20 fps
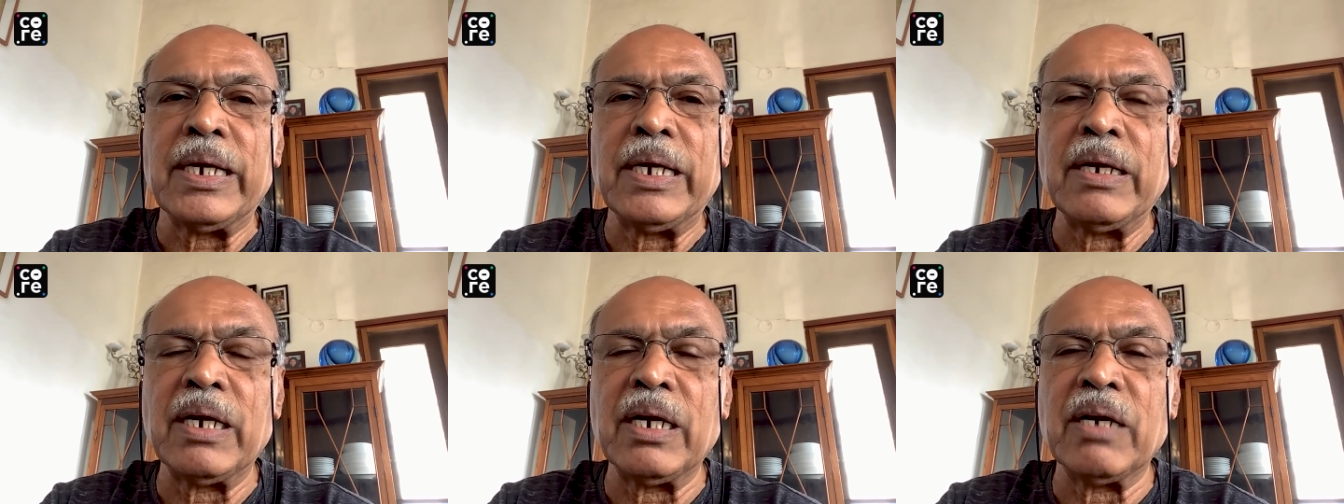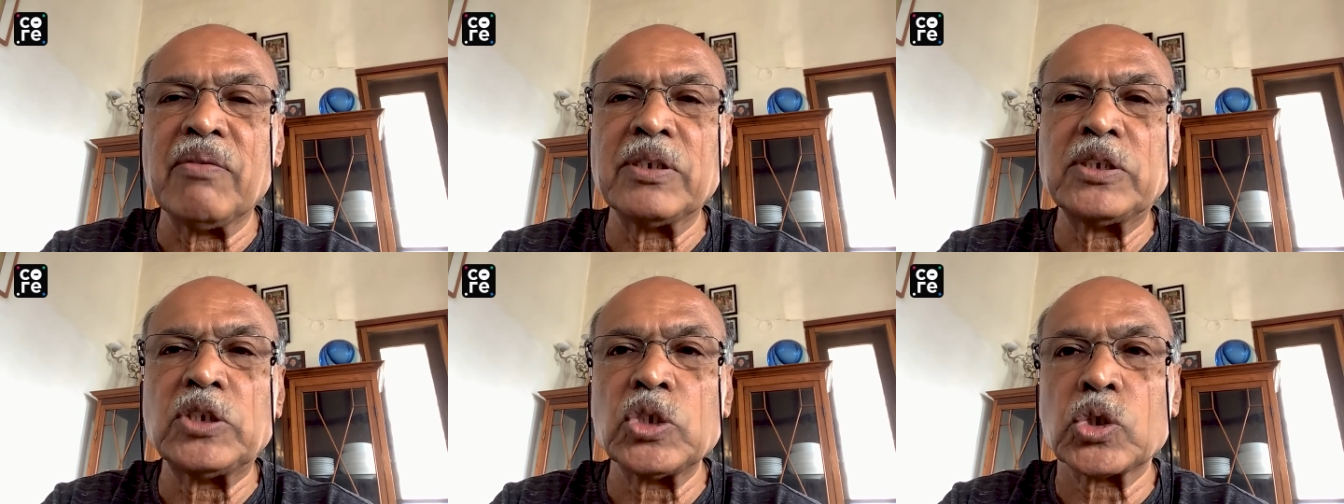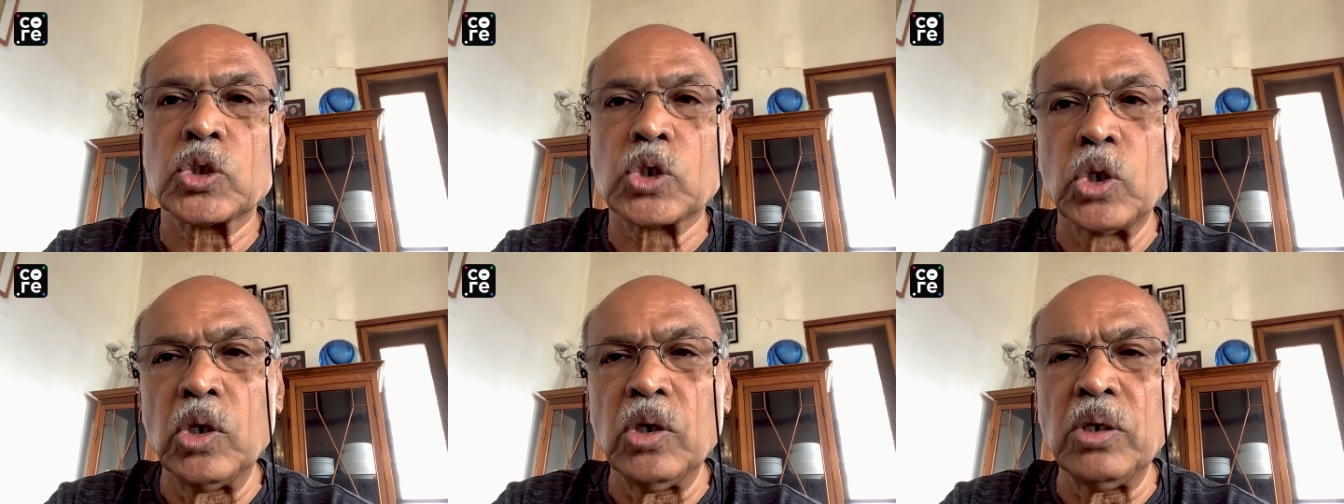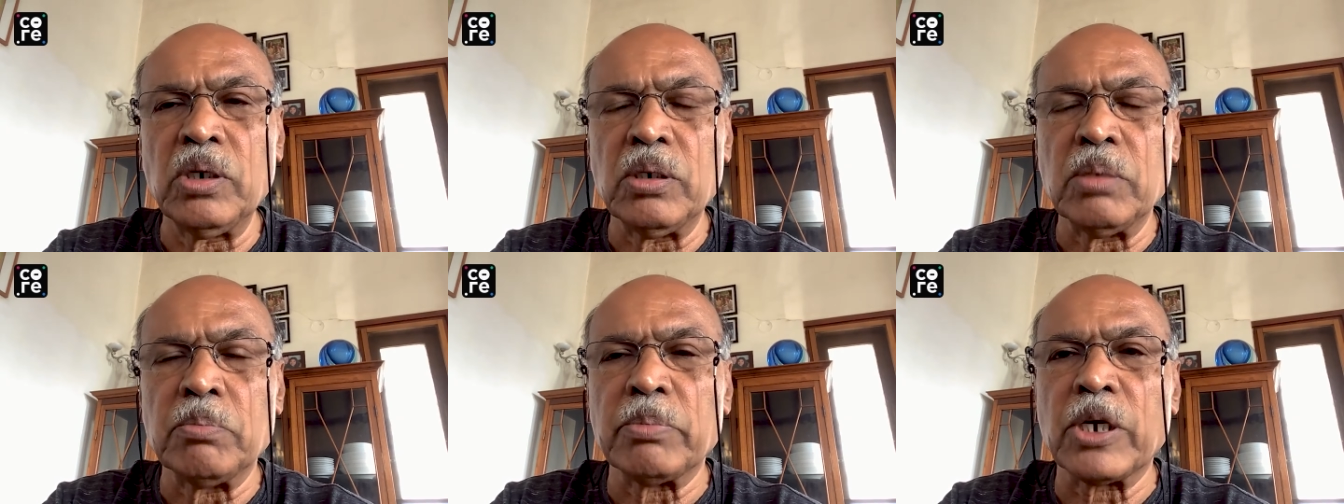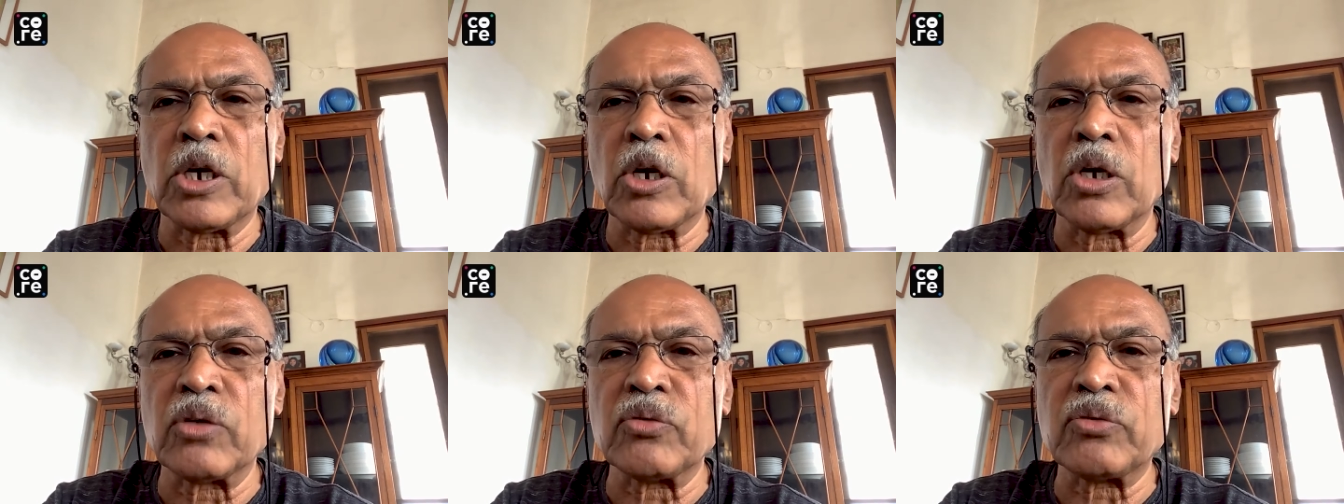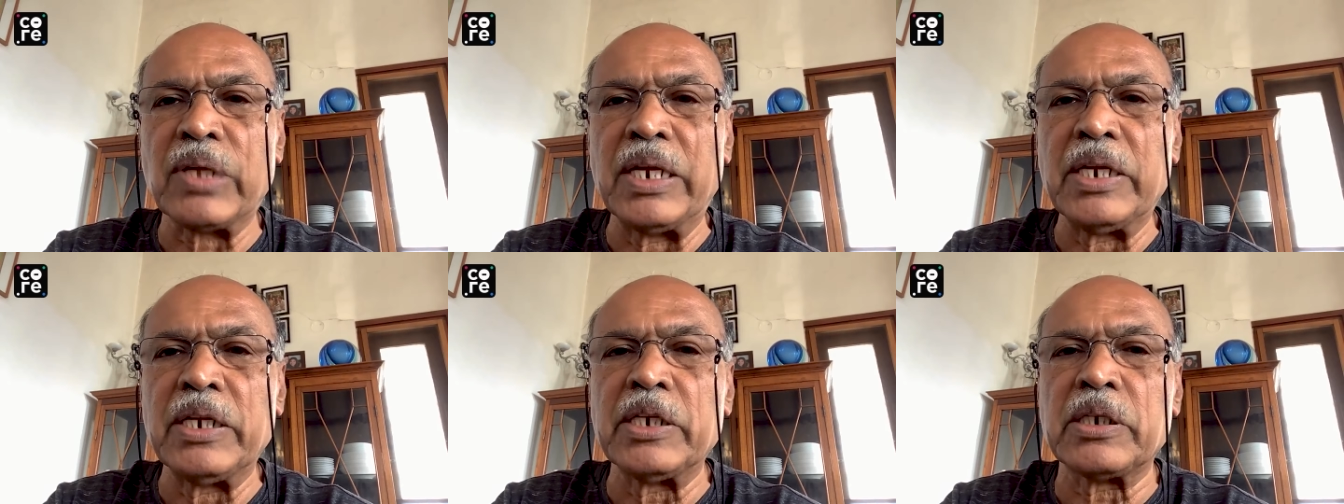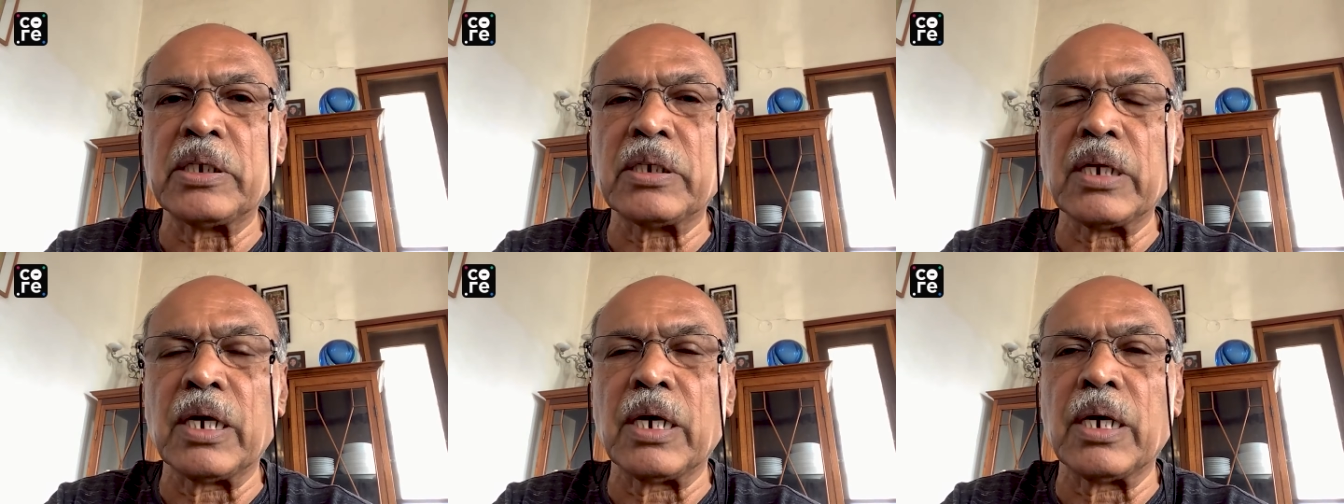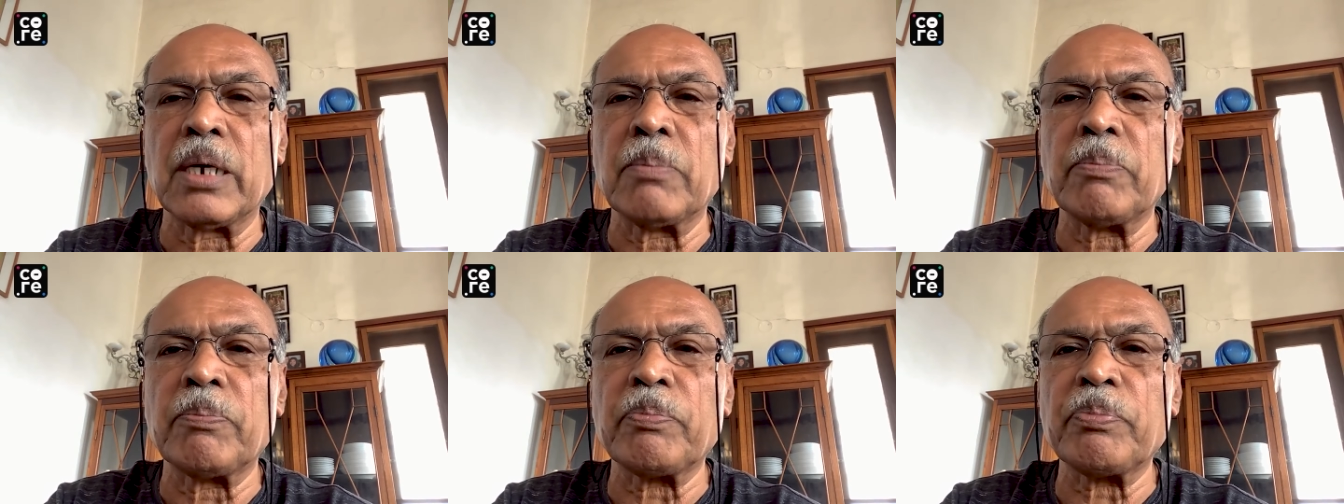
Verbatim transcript: uh, which is good because then it uh,